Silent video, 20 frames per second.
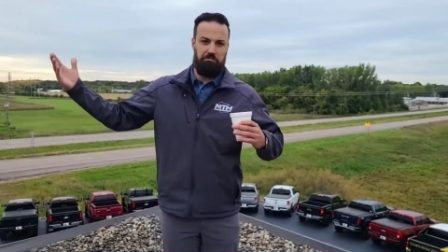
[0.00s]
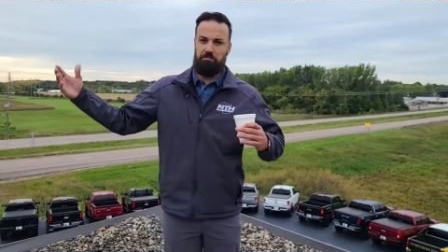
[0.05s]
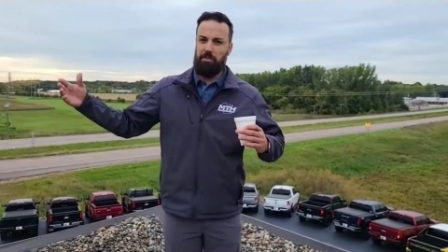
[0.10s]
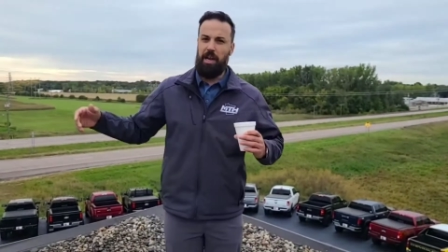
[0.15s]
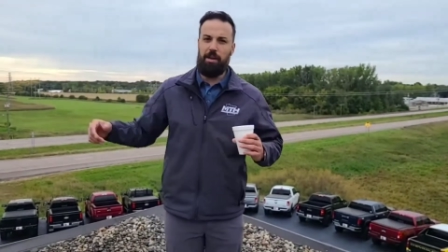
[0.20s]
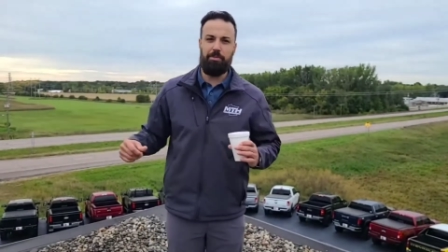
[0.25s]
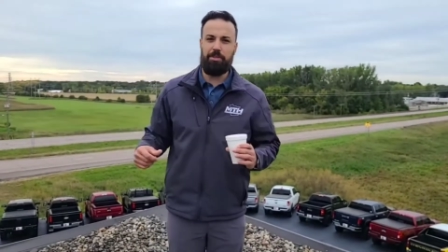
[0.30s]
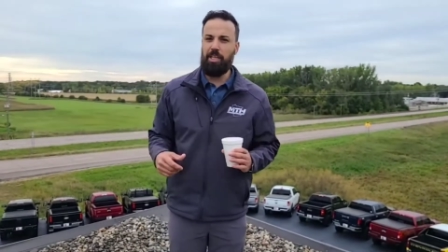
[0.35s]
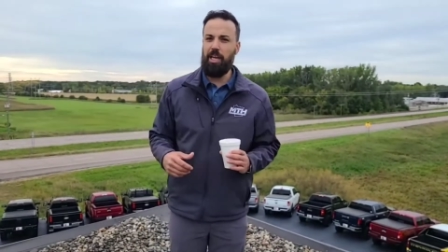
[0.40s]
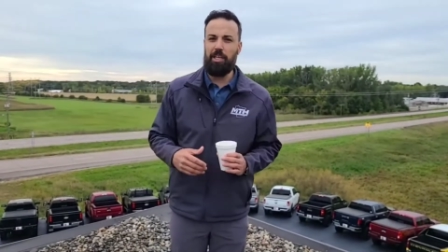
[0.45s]

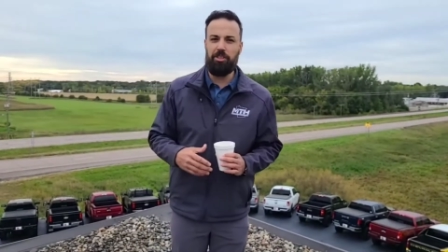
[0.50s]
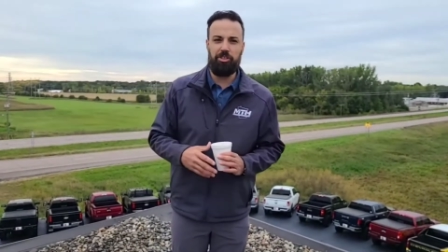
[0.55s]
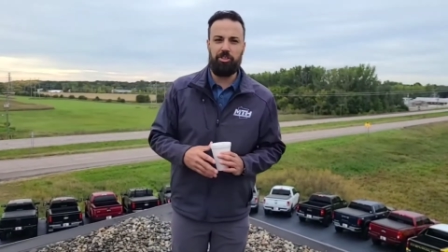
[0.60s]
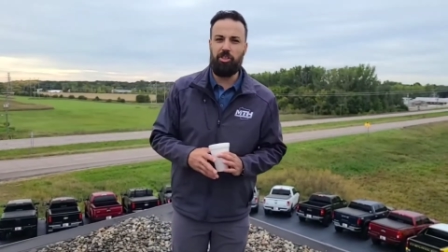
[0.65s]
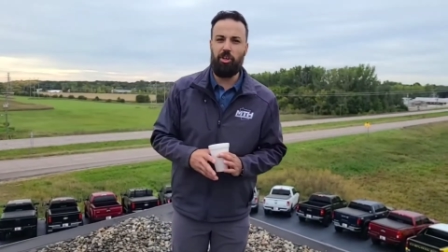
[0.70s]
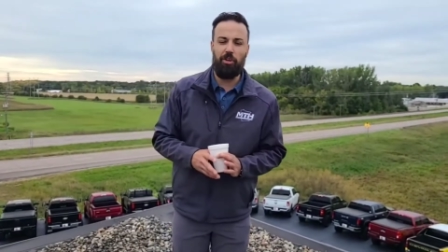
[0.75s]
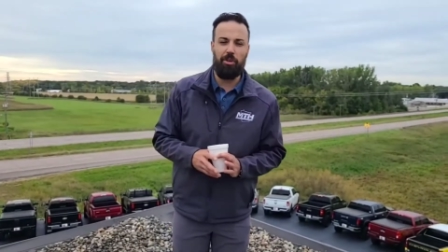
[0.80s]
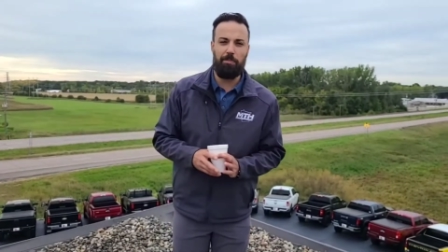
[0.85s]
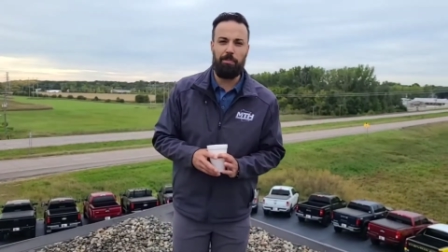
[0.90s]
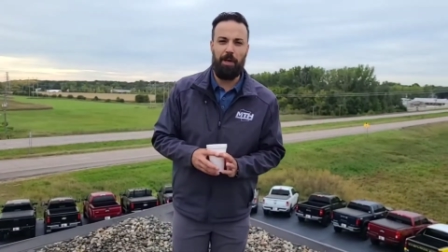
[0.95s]
MTH is the
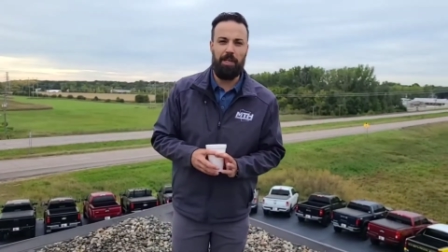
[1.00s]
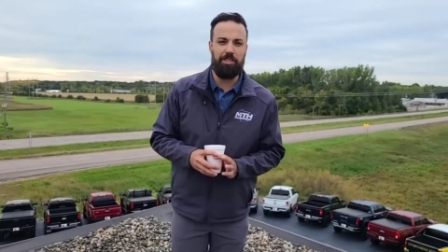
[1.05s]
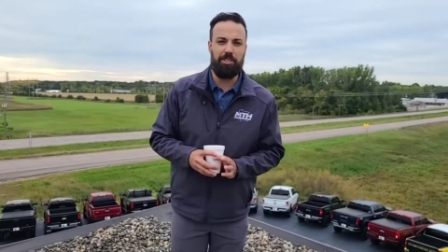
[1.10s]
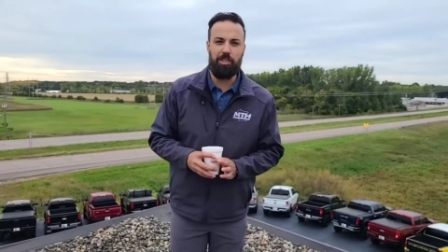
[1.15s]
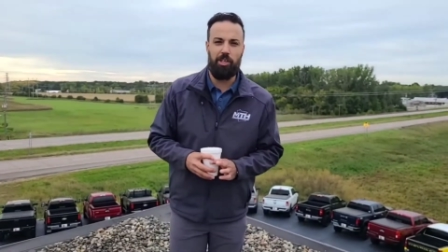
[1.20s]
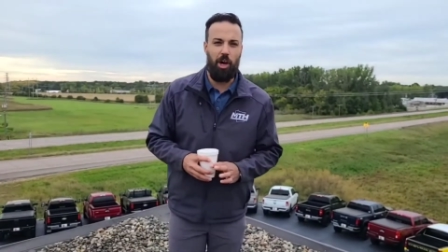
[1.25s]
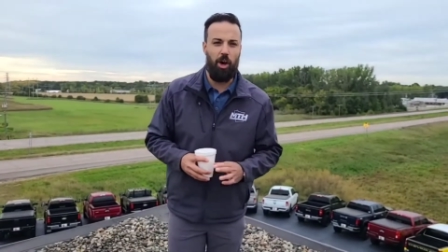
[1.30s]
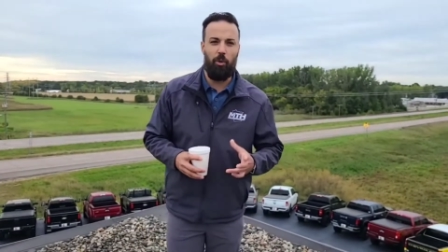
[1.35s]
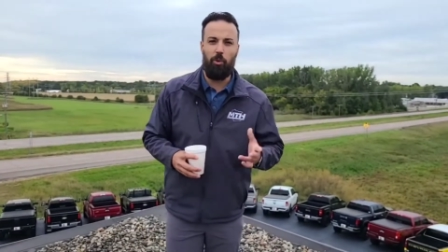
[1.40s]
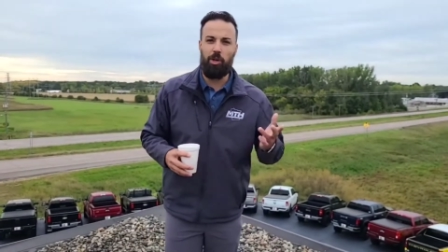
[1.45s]
only place to
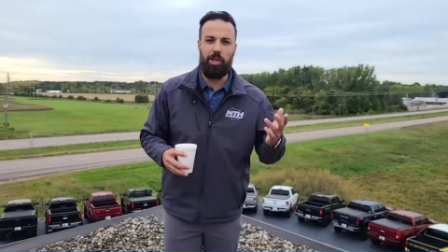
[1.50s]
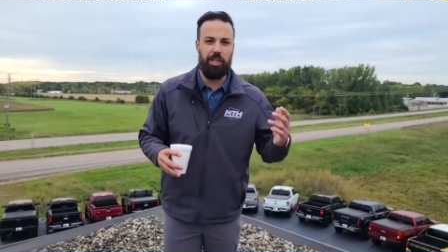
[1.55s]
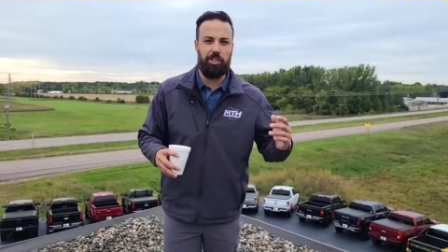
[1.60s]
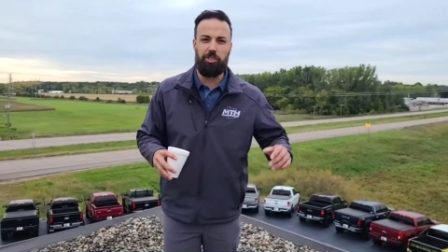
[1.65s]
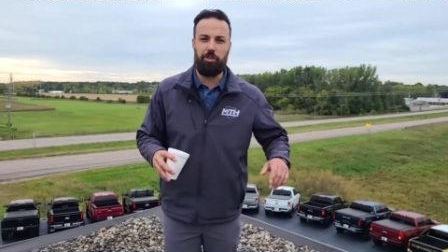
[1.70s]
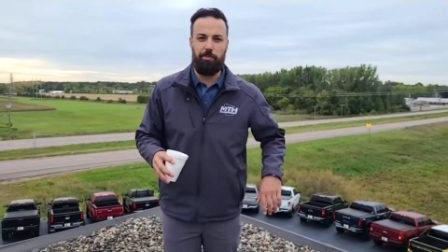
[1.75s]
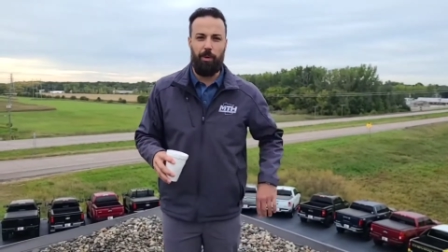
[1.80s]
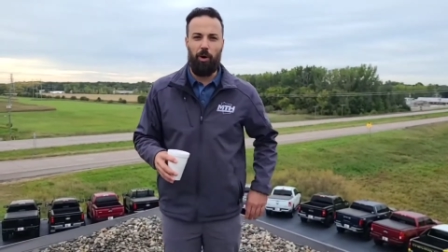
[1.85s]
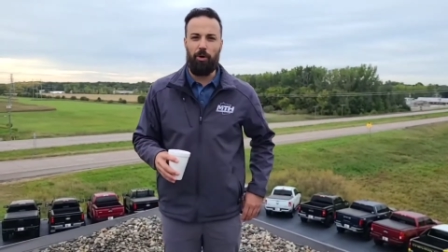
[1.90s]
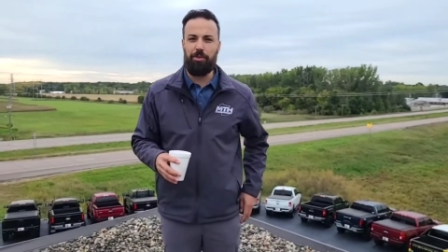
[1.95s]
go. We'll get
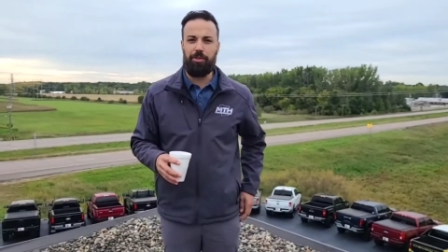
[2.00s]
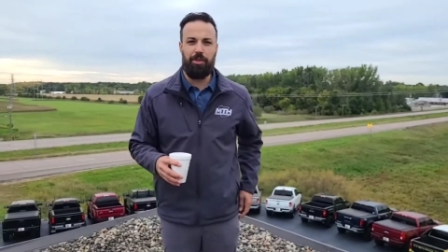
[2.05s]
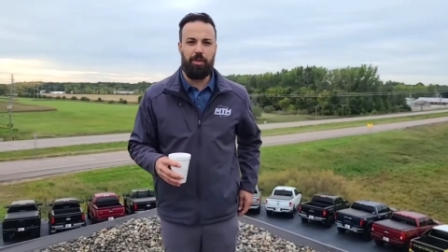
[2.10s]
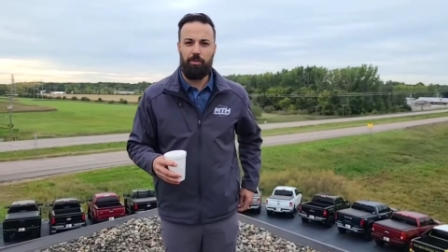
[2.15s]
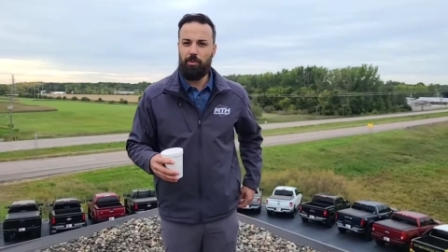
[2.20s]
you both.